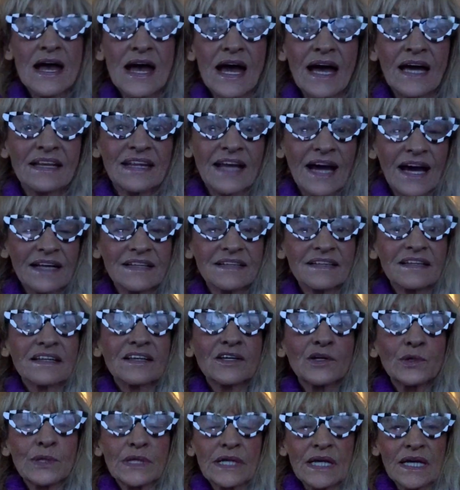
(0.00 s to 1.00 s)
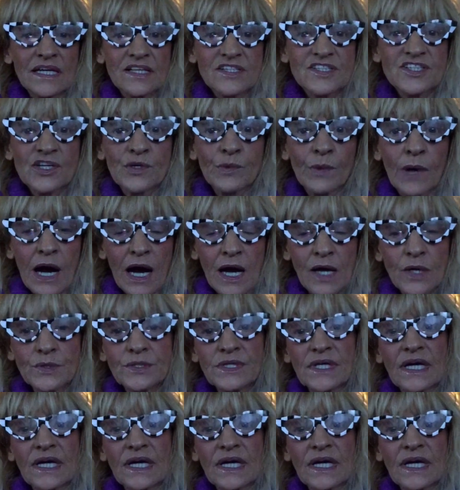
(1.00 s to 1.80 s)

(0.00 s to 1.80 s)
and that creates growth